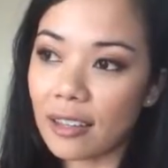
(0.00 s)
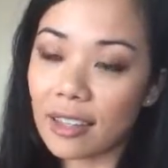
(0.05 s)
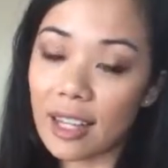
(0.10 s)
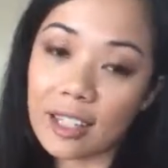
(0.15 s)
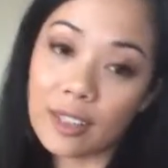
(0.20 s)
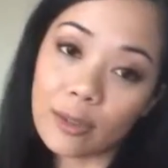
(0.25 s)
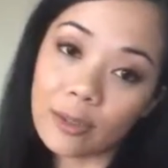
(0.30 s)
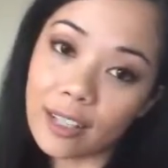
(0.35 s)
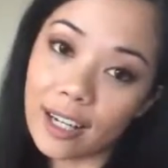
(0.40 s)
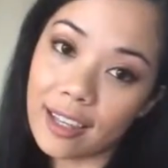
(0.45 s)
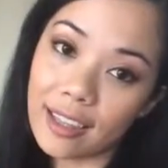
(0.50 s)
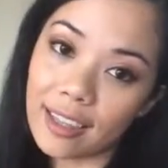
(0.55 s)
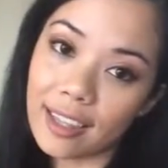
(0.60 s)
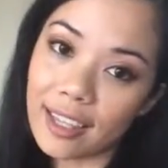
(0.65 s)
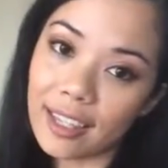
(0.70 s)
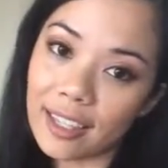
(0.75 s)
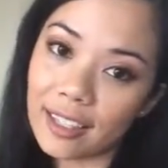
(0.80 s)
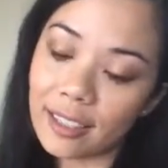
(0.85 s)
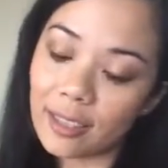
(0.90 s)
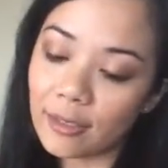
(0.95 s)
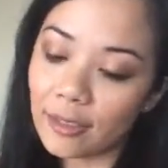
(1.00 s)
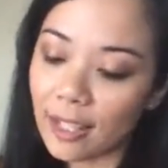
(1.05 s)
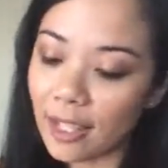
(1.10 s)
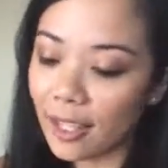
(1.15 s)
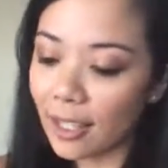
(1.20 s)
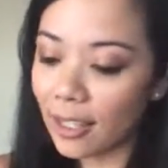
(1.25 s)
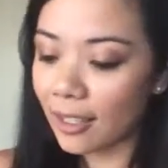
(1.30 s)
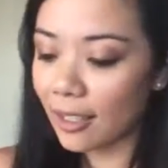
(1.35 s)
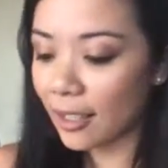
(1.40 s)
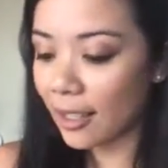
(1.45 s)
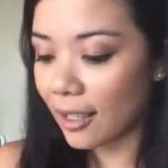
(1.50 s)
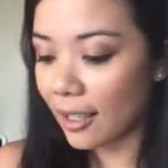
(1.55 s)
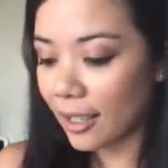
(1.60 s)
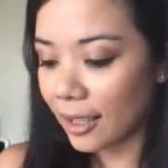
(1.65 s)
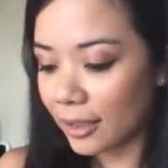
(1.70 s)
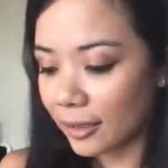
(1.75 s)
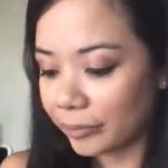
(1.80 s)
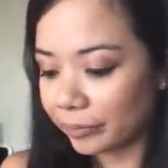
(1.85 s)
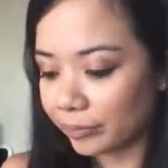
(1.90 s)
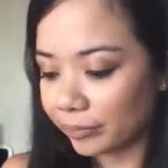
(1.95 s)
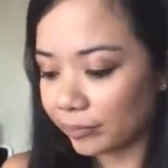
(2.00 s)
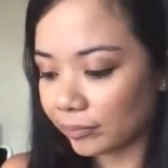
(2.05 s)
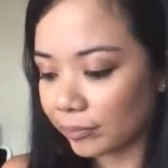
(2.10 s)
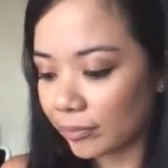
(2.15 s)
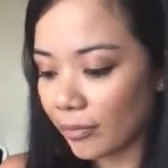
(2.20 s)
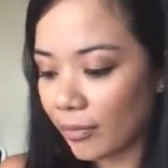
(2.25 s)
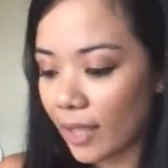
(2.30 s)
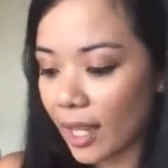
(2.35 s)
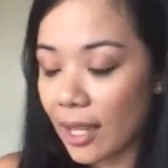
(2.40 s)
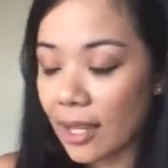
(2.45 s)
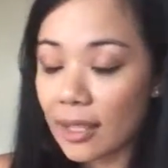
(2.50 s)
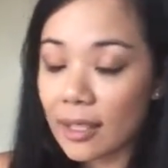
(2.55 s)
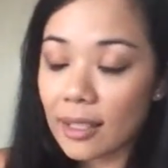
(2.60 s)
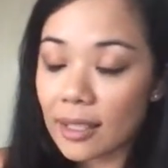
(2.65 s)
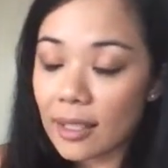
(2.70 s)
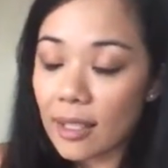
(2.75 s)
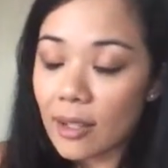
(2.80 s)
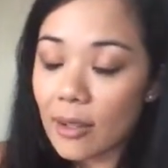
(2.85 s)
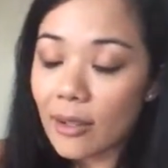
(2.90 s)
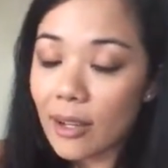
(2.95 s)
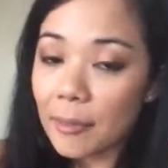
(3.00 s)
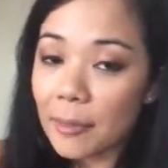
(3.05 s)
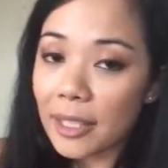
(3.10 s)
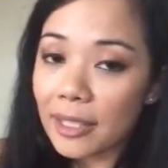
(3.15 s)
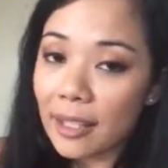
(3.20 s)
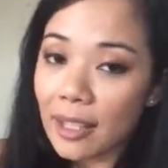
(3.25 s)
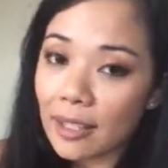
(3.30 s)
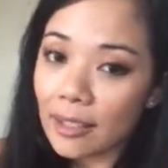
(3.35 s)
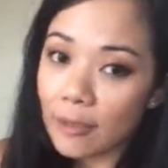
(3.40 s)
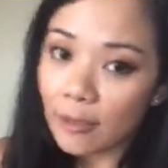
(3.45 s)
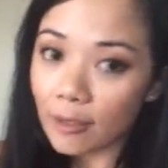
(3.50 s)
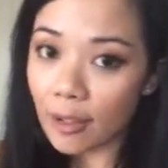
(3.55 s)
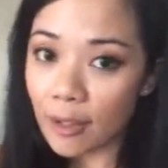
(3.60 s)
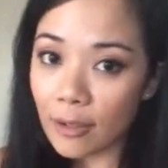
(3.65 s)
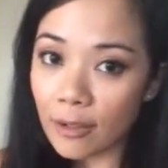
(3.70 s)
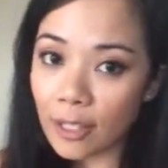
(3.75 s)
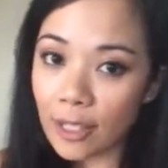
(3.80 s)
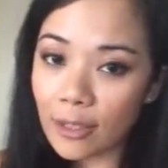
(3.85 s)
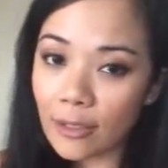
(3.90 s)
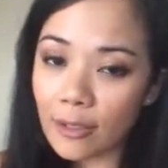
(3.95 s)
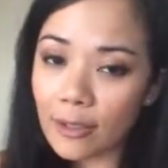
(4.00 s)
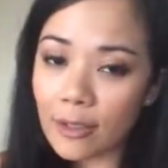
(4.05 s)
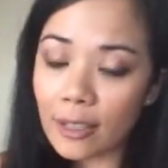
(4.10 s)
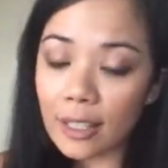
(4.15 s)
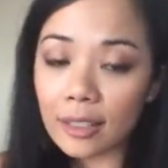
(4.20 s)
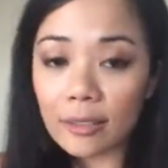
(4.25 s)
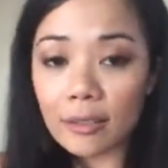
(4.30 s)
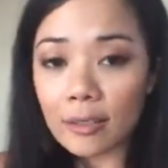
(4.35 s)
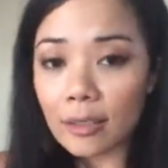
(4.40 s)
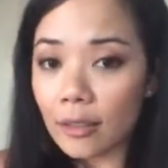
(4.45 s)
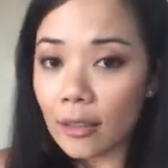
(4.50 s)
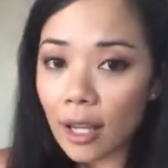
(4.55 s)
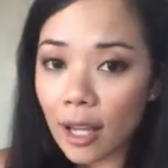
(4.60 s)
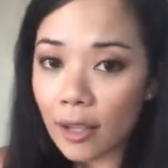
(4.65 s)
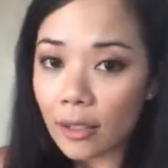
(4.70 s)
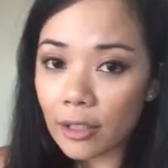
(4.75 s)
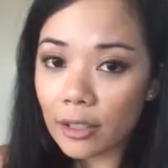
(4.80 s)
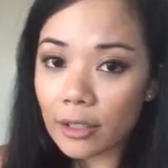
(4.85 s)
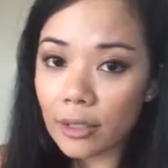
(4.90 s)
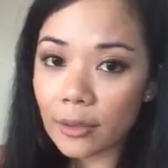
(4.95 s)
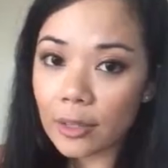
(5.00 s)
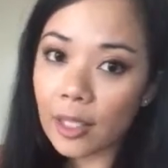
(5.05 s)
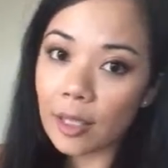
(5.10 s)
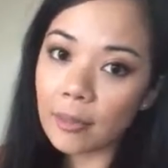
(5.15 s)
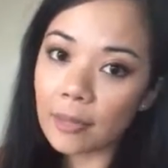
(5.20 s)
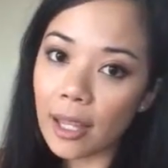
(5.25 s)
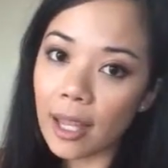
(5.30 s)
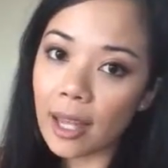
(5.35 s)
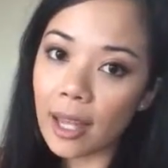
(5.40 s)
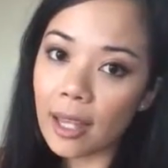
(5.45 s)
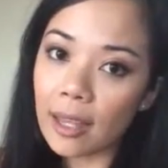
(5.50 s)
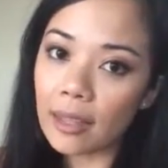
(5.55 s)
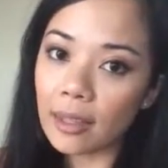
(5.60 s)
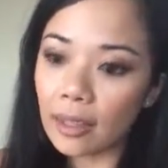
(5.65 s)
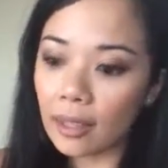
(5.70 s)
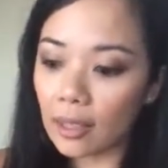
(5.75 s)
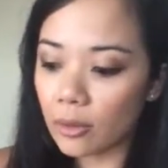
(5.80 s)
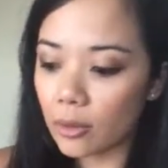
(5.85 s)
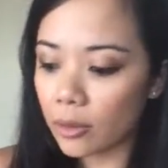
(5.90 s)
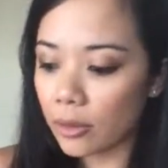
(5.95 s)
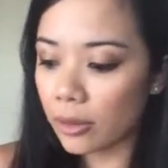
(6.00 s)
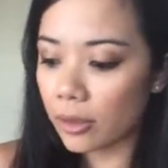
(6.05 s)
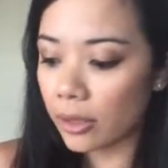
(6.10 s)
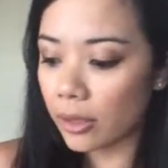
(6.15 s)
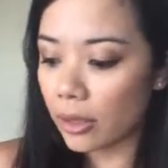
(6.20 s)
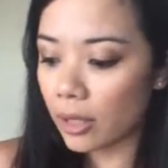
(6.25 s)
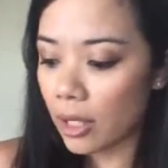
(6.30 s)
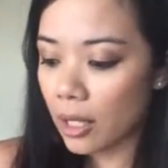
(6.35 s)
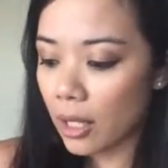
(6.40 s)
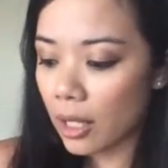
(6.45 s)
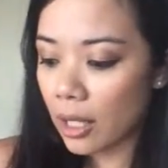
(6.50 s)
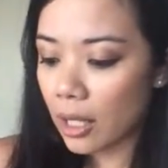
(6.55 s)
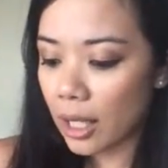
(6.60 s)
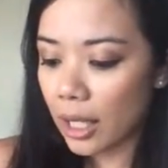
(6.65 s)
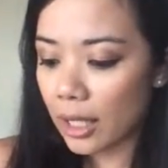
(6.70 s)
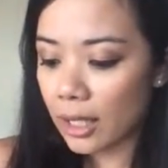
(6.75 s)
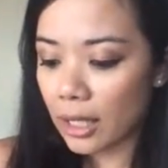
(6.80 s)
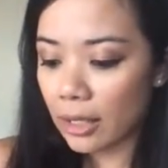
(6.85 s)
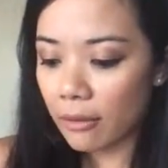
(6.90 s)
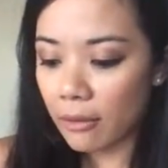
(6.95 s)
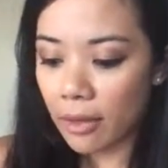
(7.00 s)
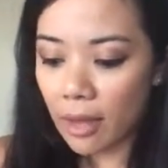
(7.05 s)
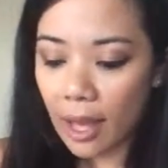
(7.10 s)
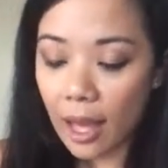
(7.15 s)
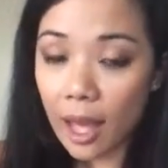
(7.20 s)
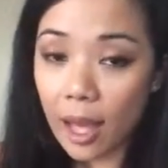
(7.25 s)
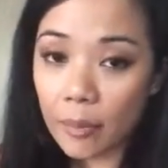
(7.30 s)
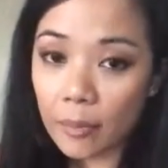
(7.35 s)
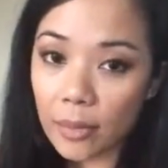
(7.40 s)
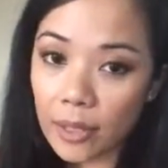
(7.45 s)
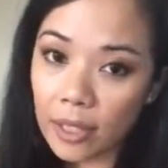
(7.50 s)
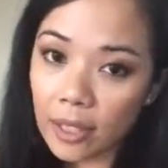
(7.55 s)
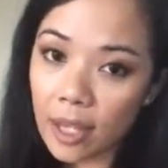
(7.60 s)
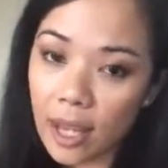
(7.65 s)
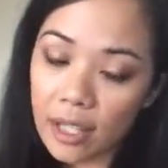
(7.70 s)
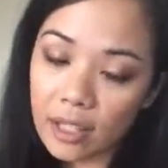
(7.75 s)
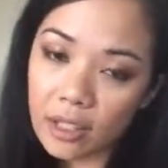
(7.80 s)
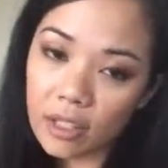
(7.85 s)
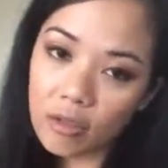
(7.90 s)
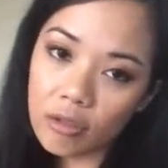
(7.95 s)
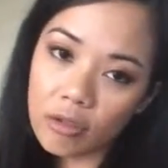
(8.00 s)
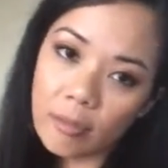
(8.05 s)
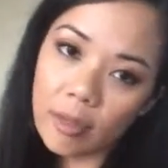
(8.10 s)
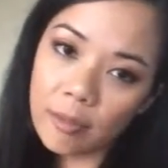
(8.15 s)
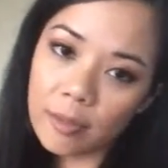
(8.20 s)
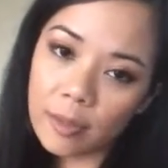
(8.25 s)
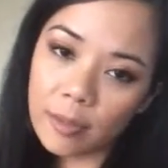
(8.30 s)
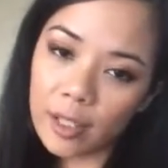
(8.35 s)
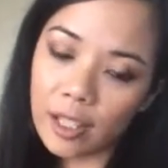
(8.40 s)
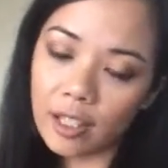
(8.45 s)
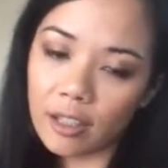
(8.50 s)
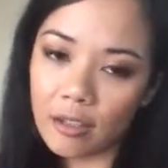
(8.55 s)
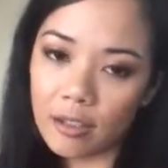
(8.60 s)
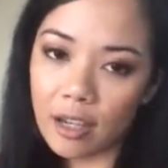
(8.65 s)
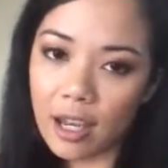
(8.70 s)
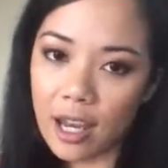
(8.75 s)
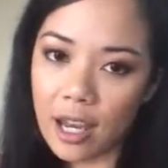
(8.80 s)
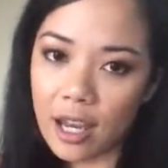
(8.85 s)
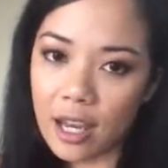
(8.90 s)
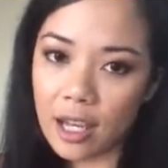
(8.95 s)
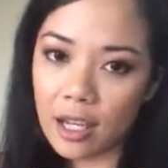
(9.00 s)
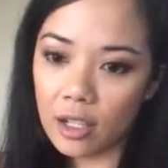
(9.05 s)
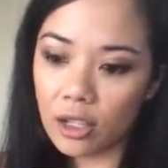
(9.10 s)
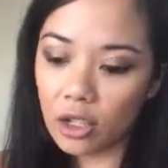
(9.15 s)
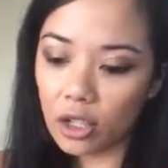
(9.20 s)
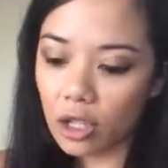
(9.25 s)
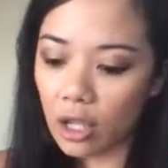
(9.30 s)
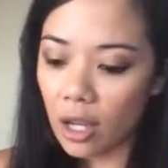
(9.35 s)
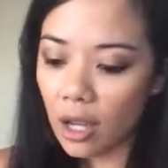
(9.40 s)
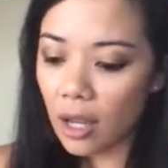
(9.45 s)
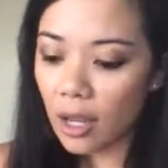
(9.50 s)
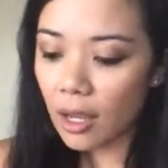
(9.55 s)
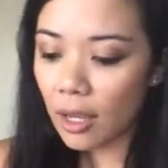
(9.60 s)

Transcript: That's what I think anyway. I don't know you, I don't know how you're doing in math or any of that, but I just remember being your age,